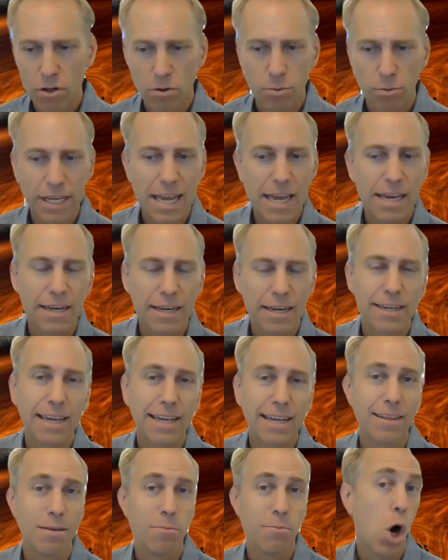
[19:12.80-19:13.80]
can't
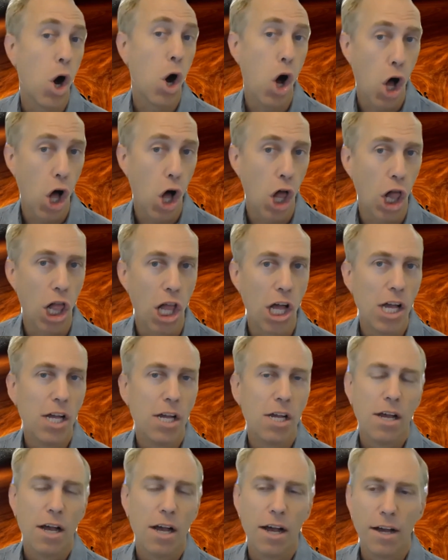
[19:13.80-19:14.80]
get them all.
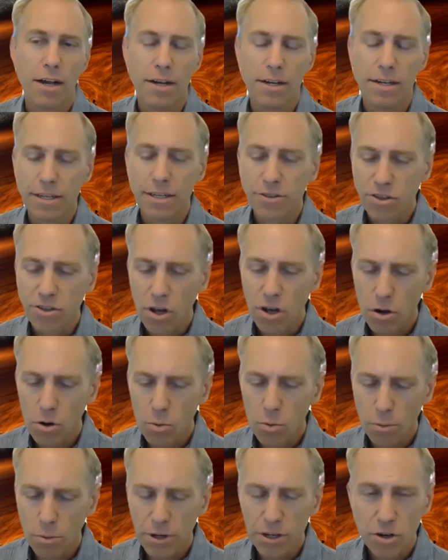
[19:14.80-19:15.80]
And so
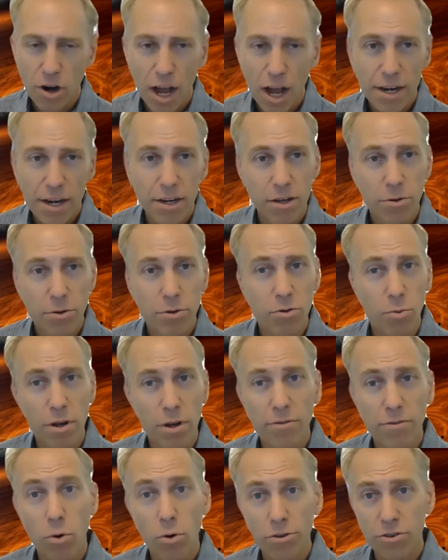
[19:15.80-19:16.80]
what we try to do is we,
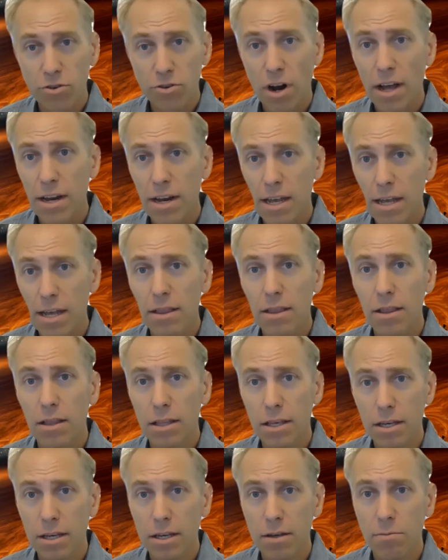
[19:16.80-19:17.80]
of course, try to hit
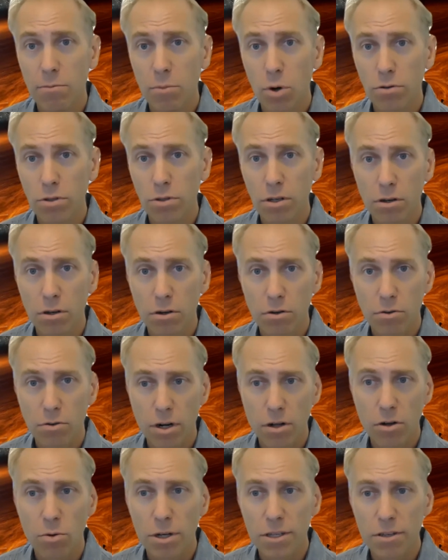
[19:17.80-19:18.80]
the most
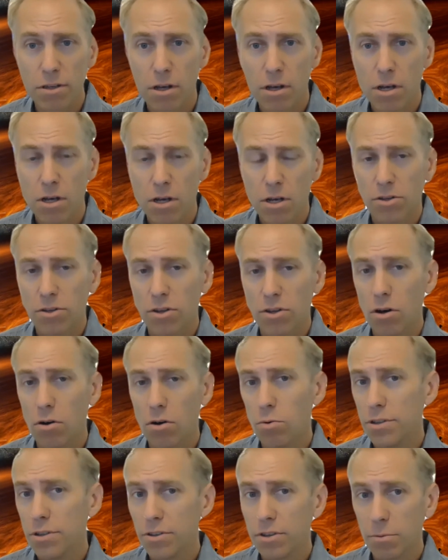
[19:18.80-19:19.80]
critical ones. So
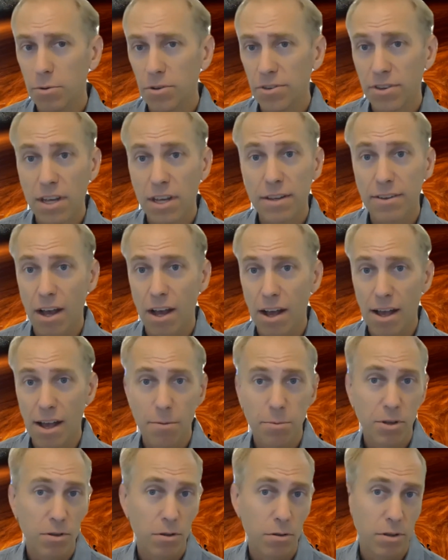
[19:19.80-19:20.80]
when someone says, I
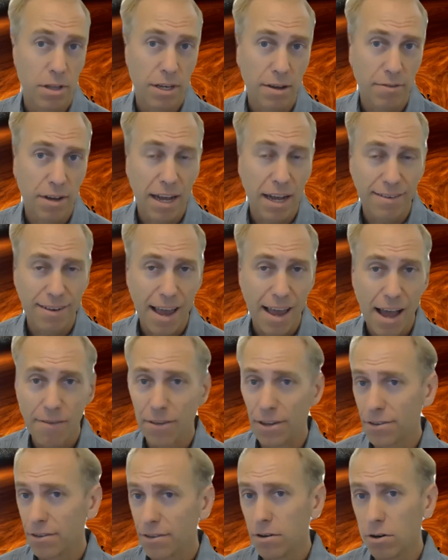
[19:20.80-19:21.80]
absolutely have got to have
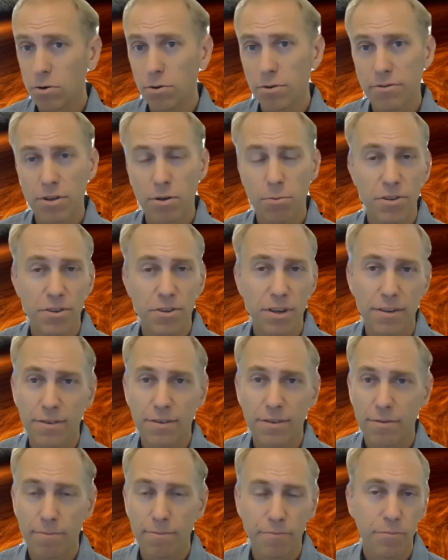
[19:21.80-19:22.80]
this, if someone
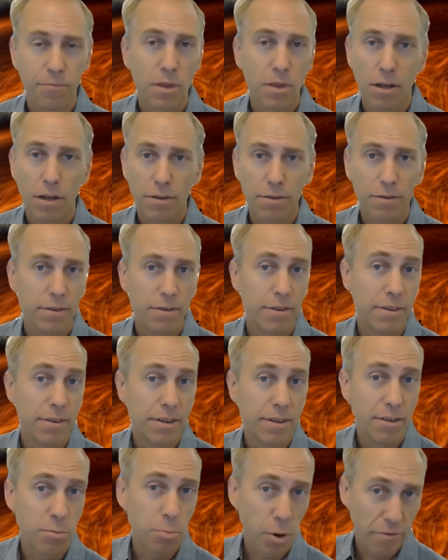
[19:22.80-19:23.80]
says,
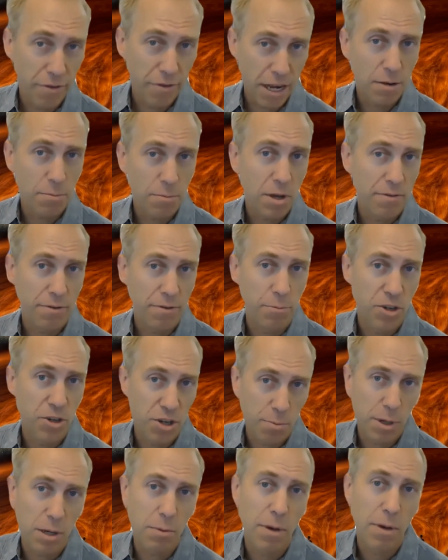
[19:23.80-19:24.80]
this is preventing me from
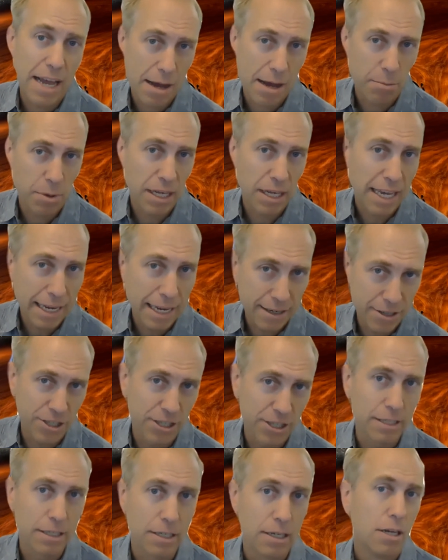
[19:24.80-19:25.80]
shipping my
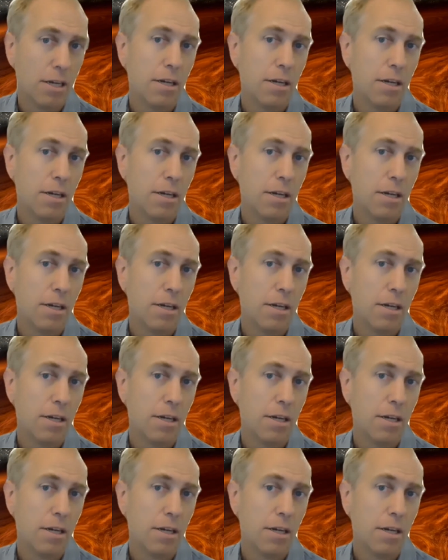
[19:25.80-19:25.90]
application,